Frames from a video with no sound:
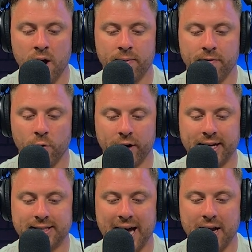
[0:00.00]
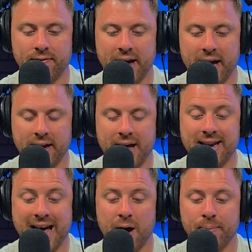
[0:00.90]
before it gets out of hand, and
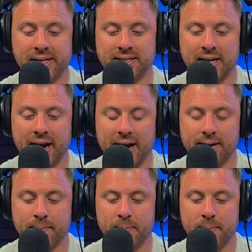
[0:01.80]
now means tonight.